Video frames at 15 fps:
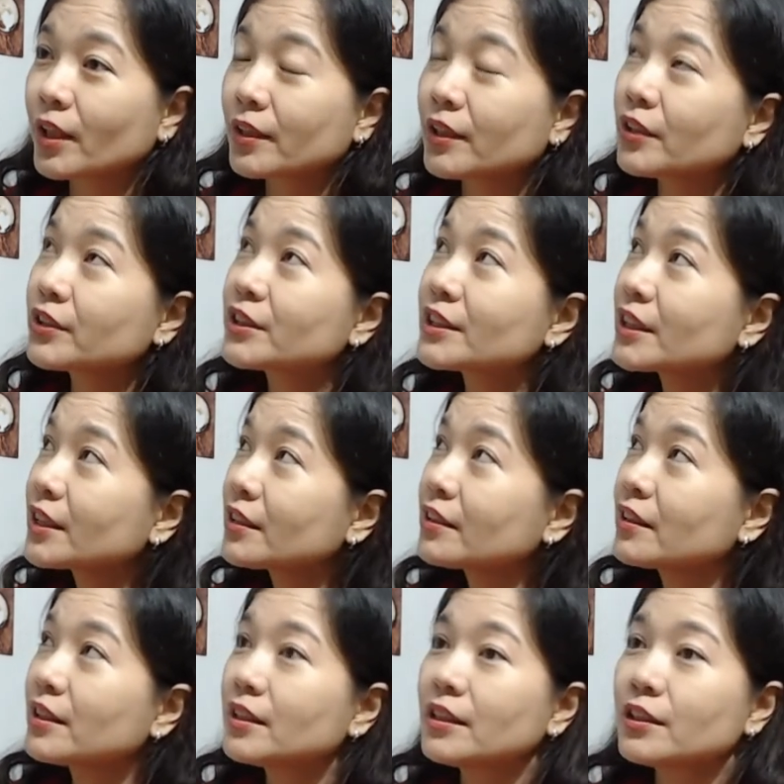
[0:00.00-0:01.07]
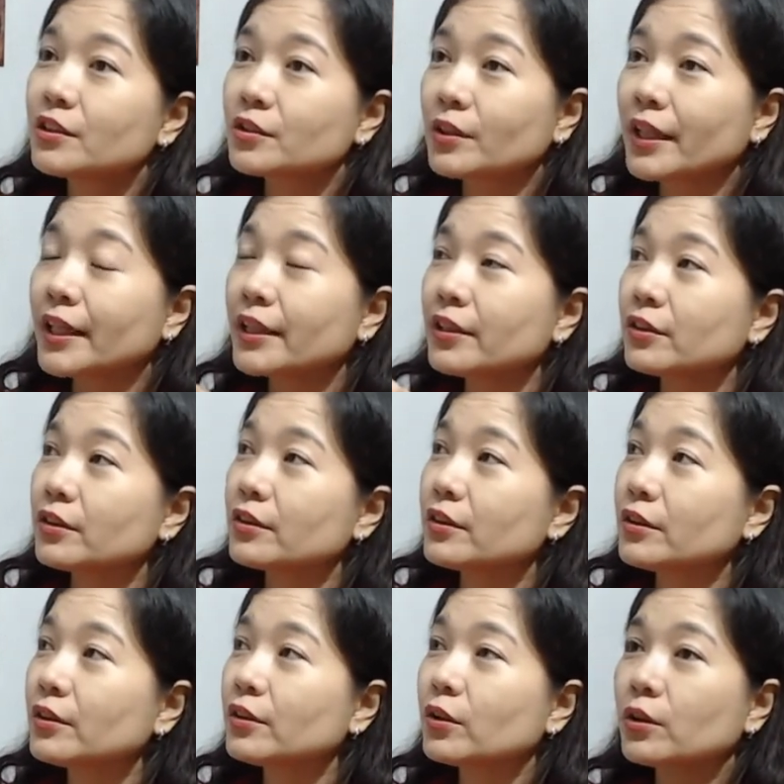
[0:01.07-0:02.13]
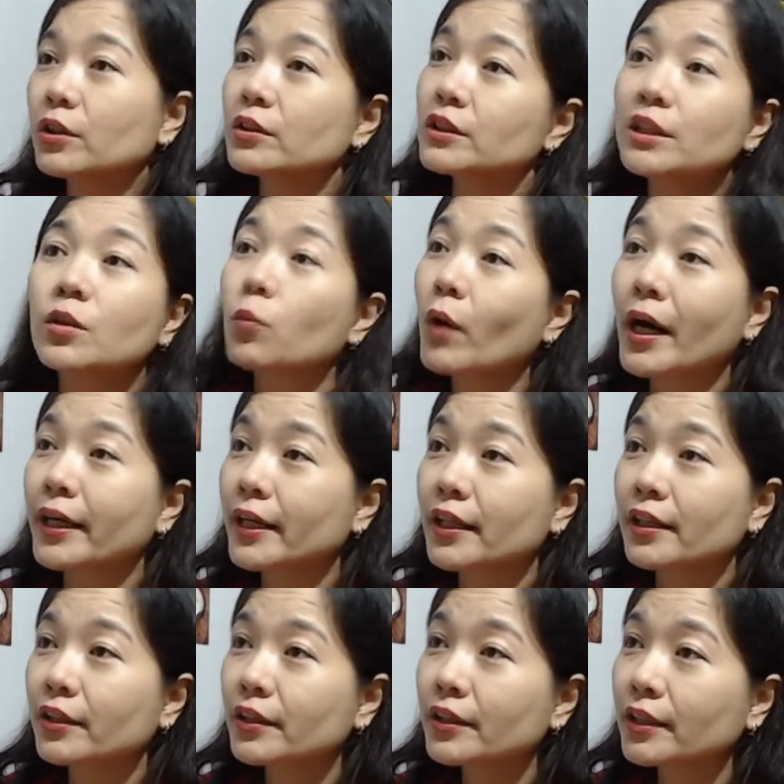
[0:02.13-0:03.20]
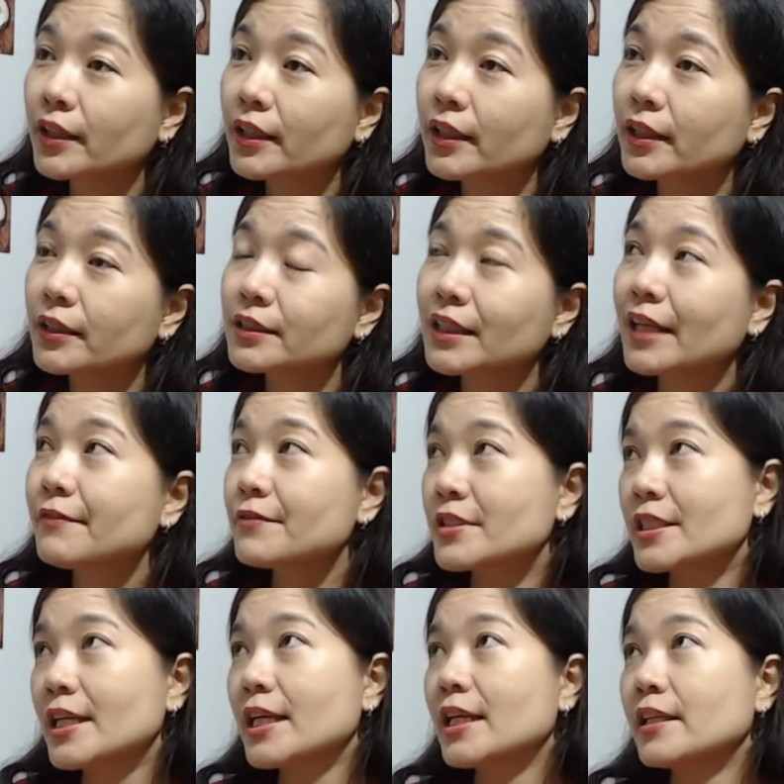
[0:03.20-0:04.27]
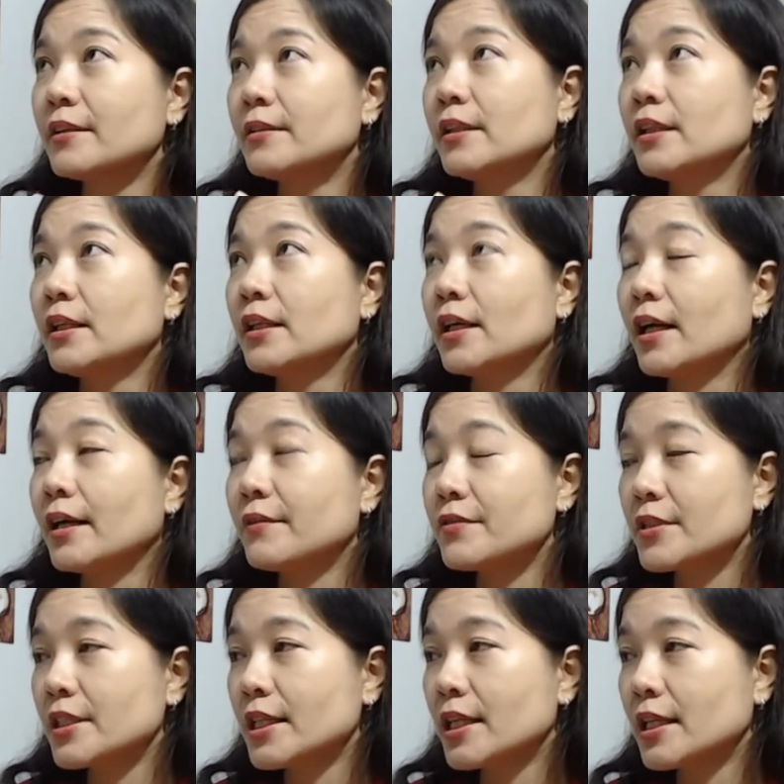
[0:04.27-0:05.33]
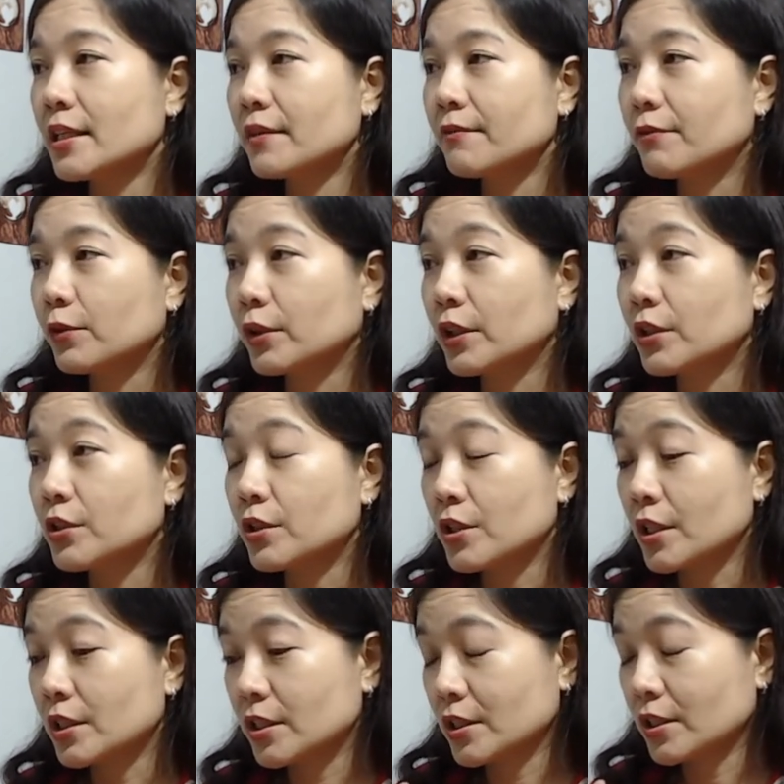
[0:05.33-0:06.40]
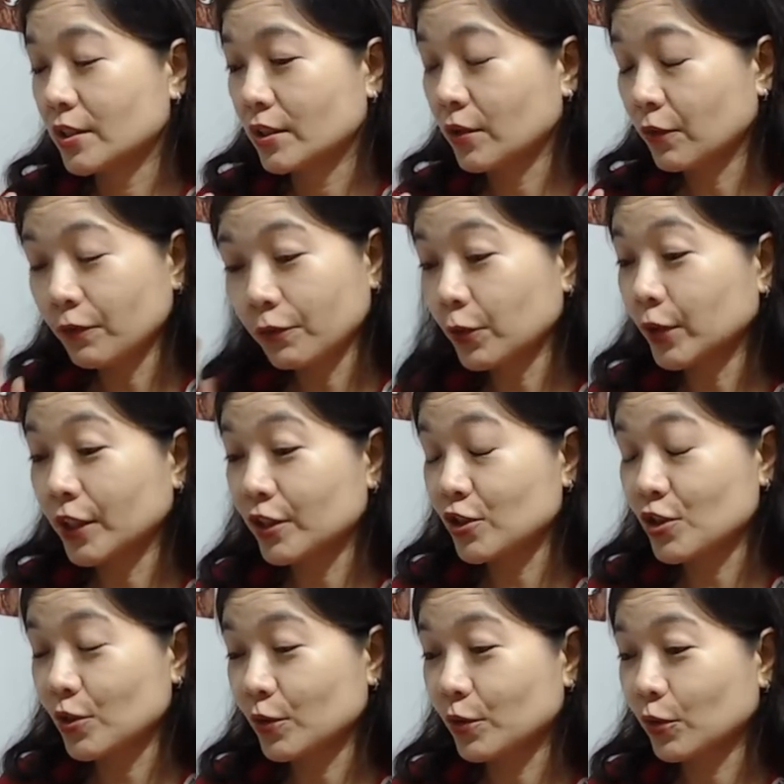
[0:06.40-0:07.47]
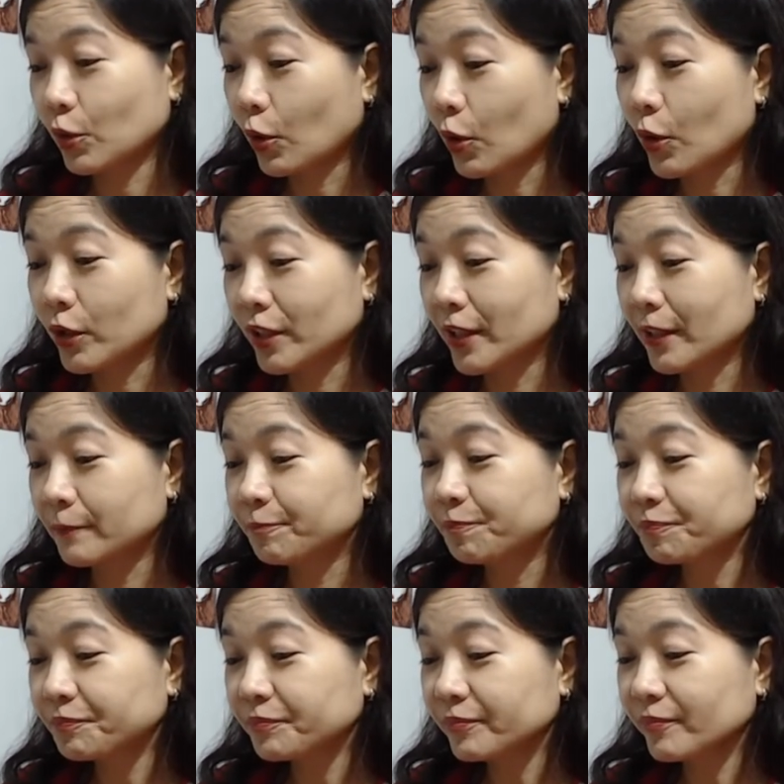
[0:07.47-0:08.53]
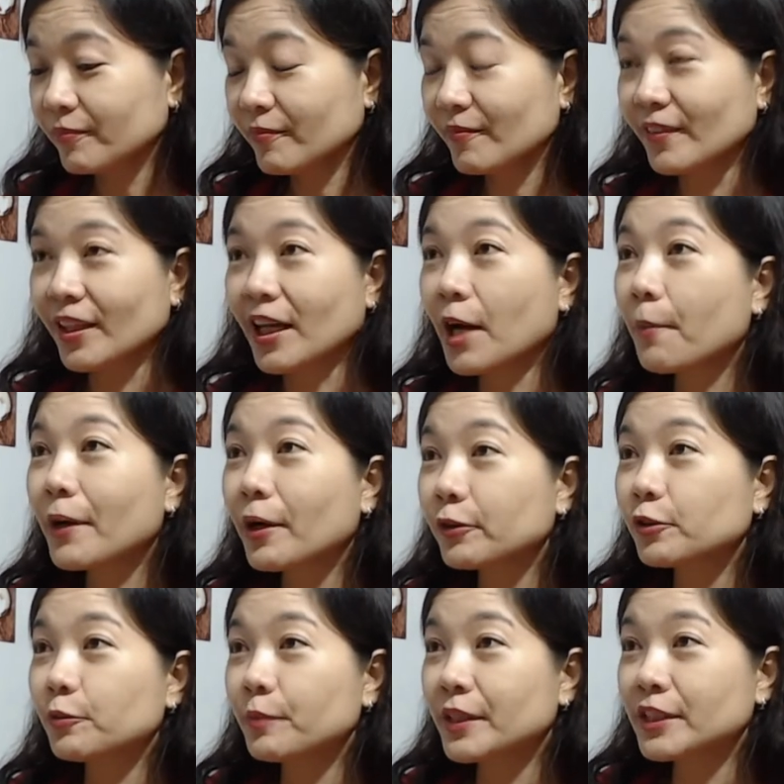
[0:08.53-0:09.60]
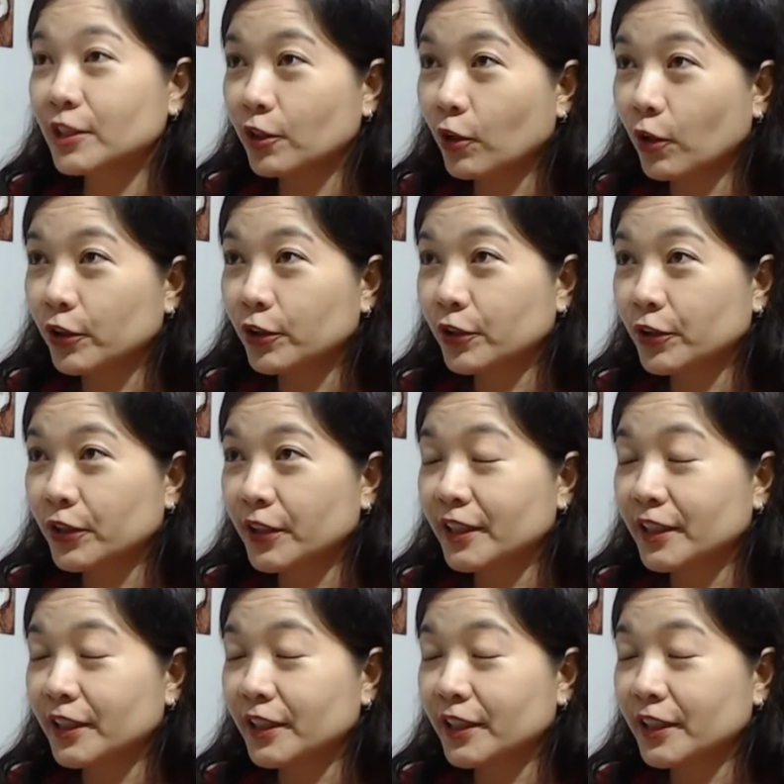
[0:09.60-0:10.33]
They're still trying, you know, they're still wagging their tails. I've seen, I've seen footages, no, footage ng dog na about to be slaughtered,